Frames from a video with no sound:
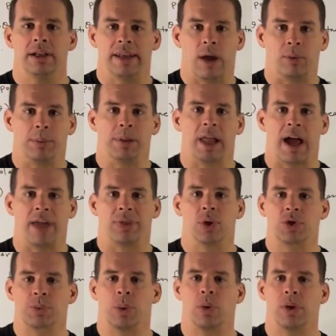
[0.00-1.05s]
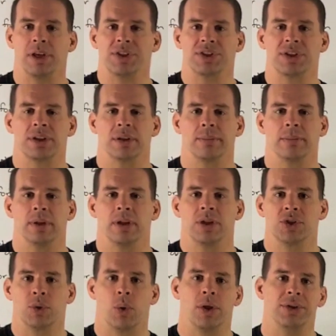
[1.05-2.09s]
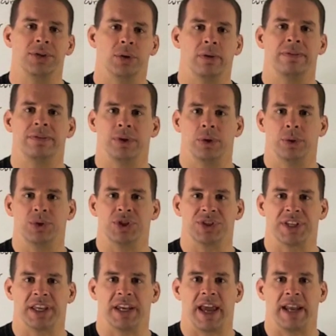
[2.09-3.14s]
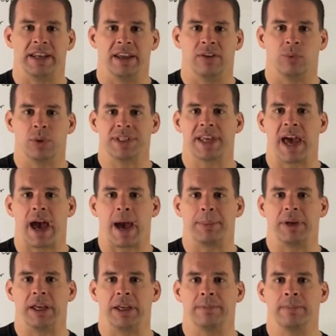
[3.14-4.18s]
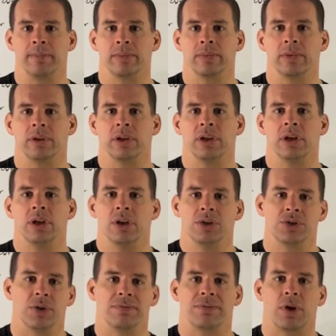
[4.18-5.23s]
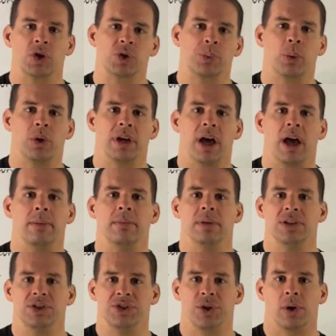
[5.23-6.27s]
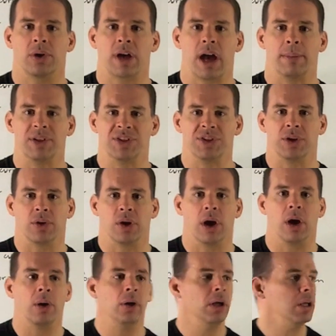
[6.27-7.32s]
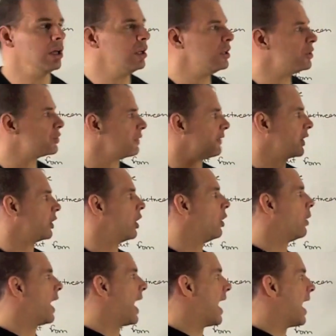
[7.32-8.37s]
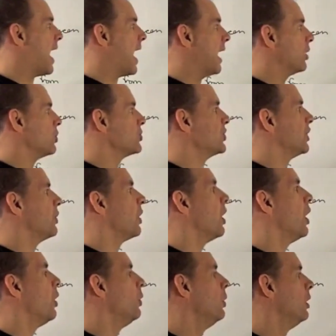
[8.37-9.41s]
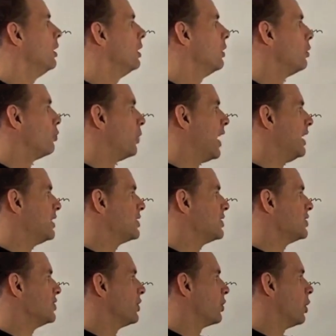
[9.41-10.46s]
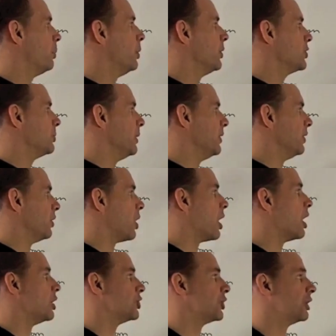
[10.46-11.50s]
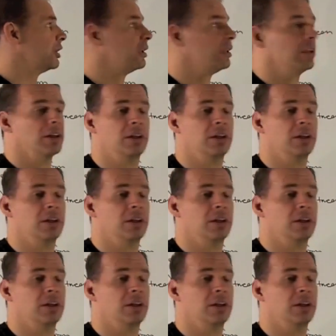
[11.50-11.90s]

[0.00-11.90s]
Now we plot those points. So we'll only do a few just to get an idea of what's happening. So first point up, 0, comma 0. So if I go angle 0, radius is 0 puts me at the origin.